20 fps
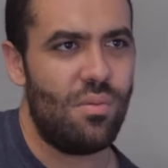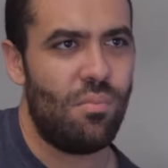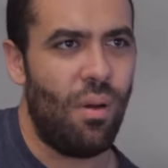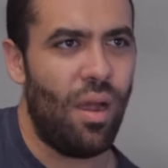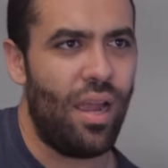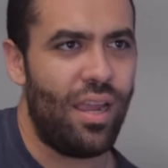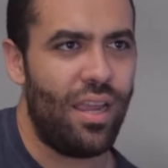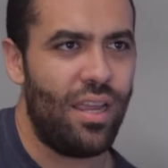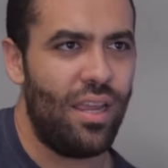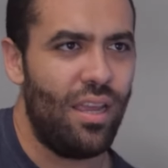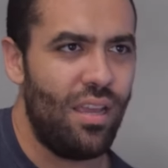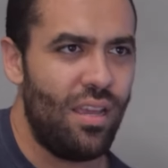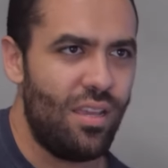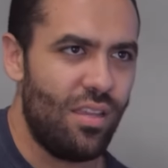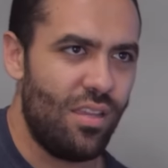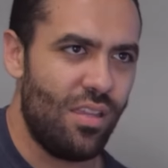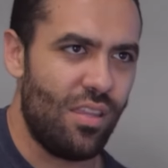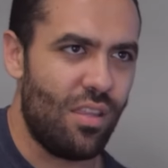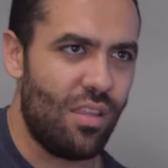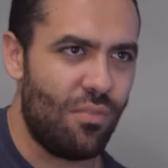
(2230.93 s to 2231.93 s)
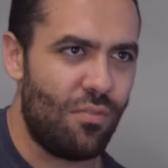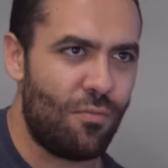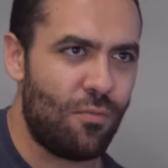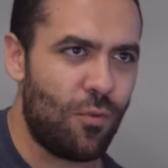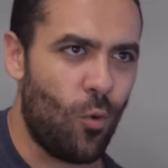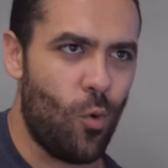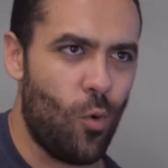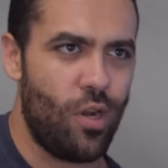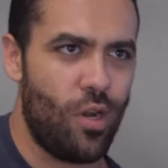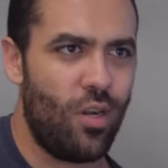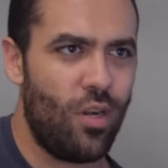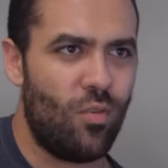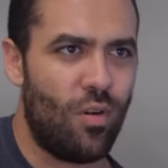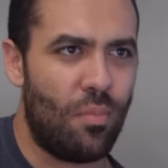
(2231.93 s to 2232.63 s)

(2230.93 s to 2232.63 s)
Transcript: by the Florida